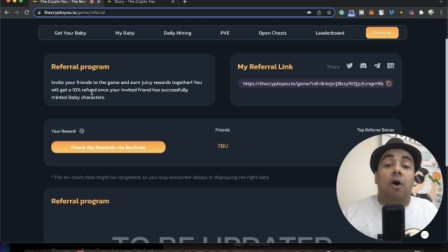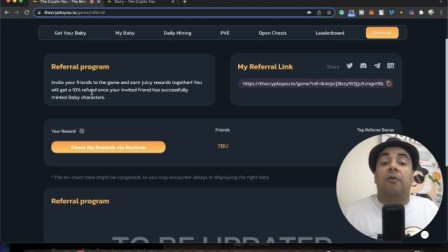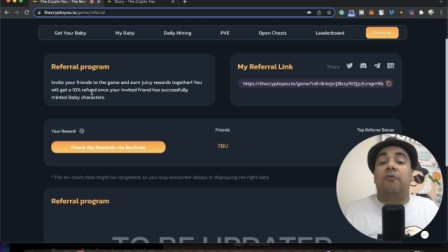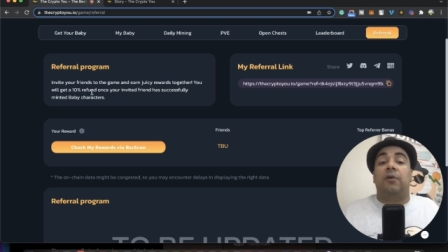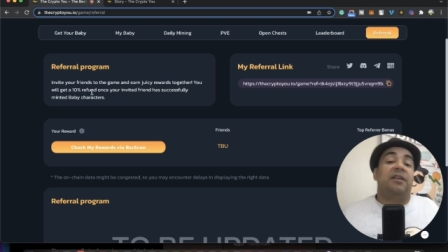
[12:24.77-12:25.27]

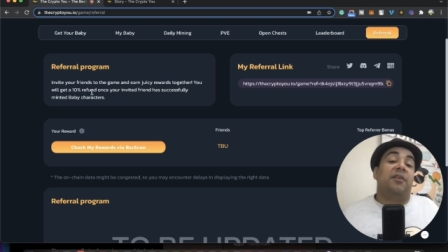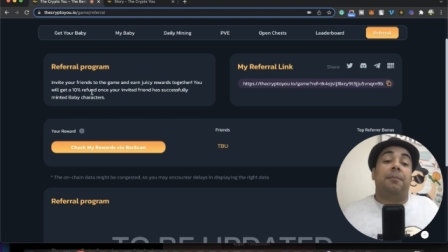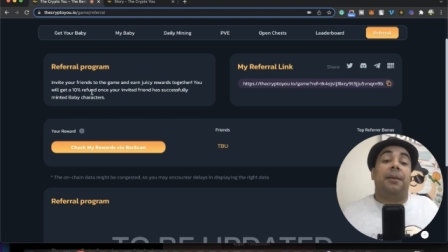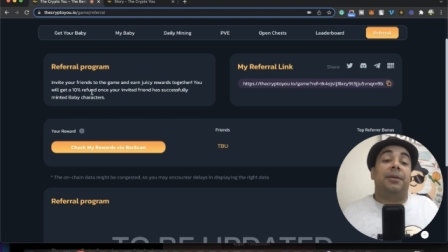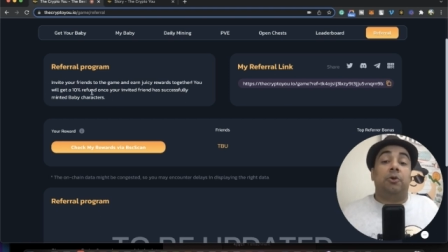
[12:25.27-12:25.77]
Of whatever
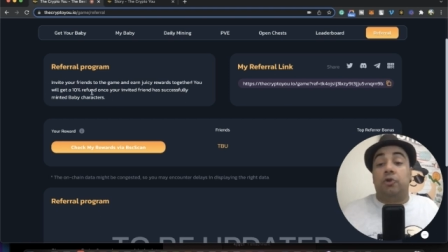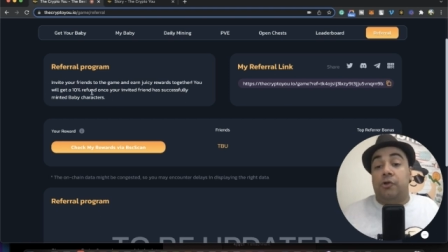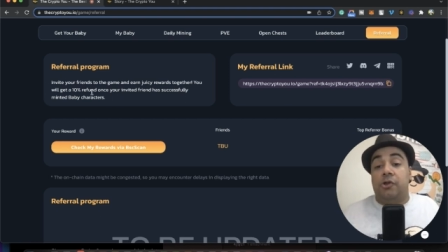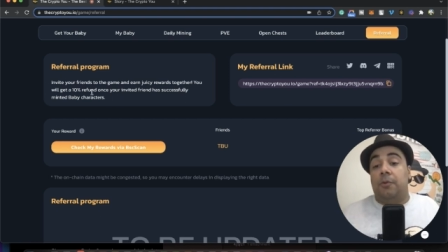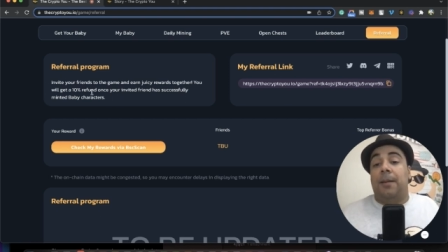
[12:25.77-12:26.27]
baby you
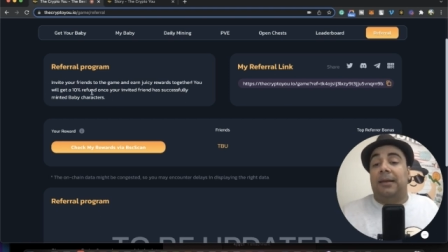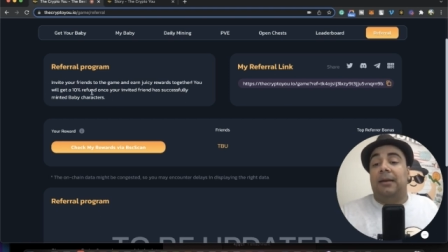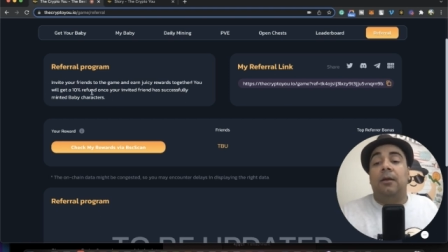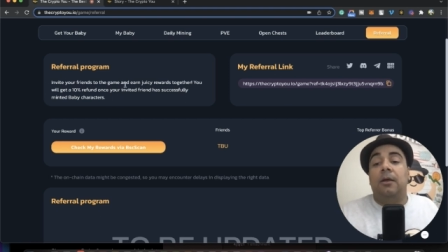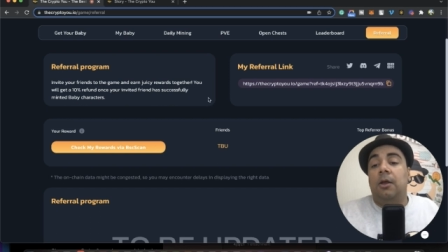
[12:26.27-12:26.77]
choose to
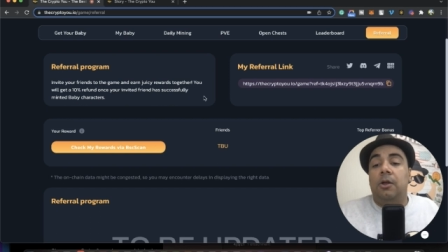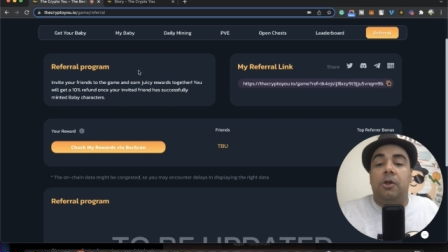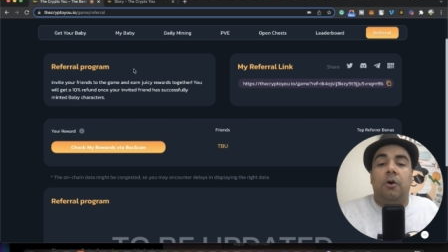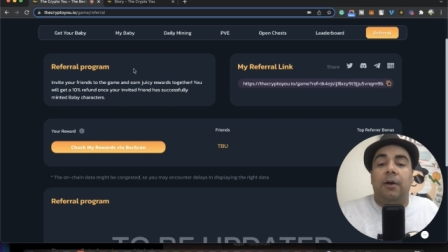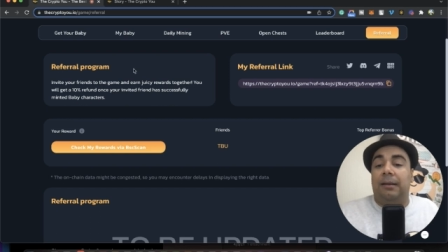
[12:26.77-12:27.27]
mine.
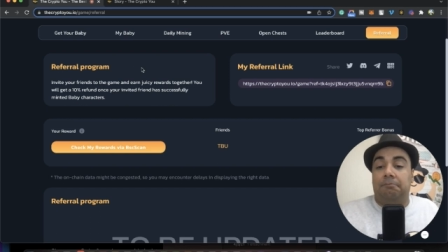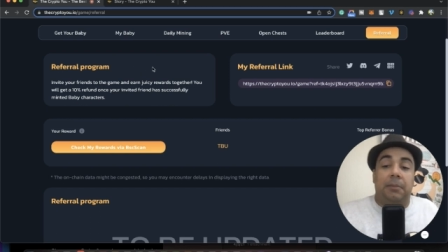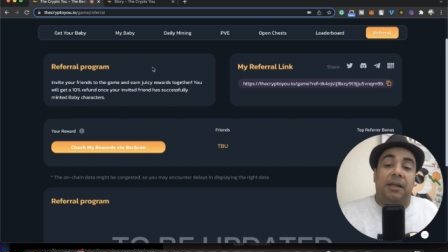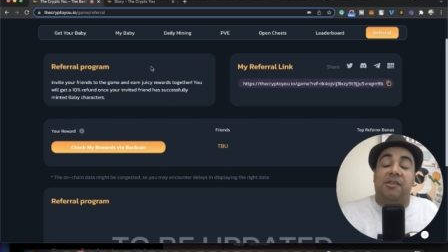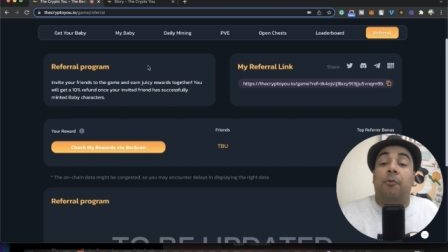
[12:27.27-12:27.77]
So
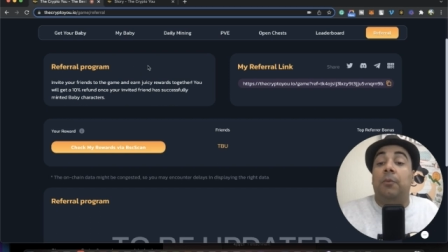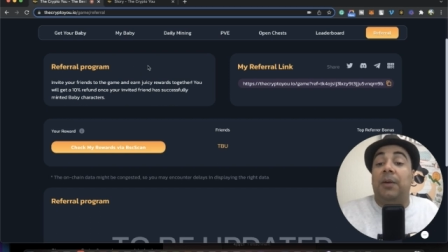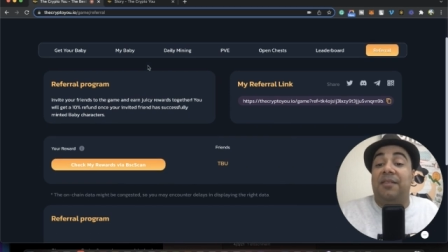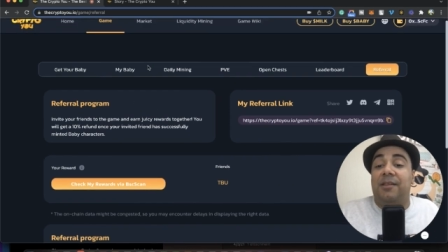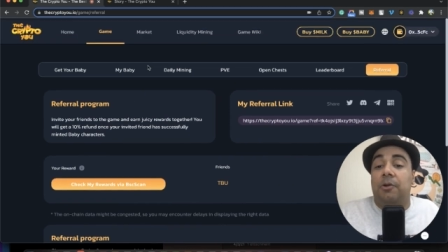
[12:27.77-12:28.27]
it's a
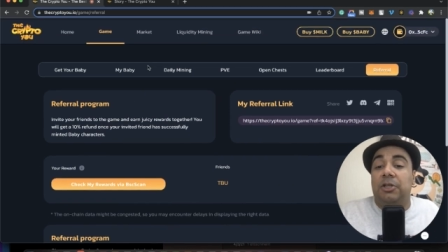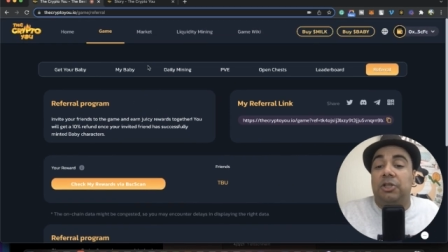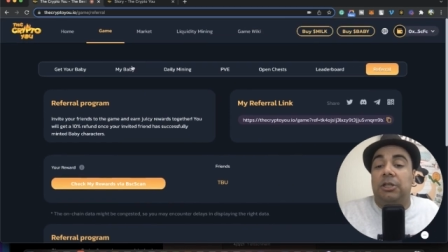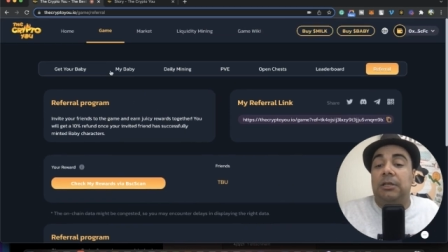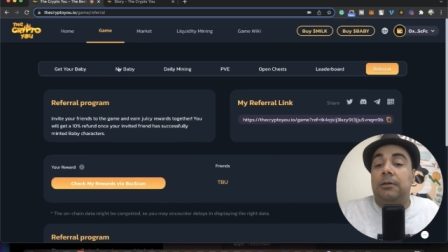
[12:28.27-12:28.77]
win-win
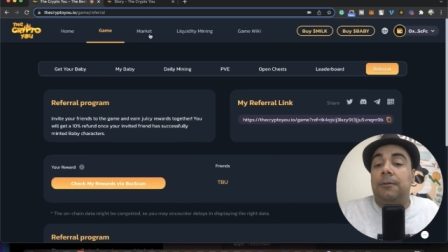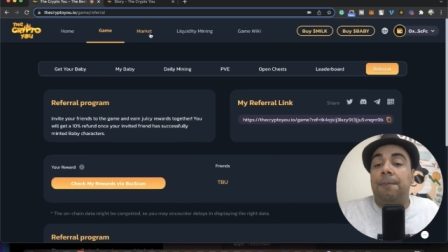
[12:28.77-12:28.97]
situation here.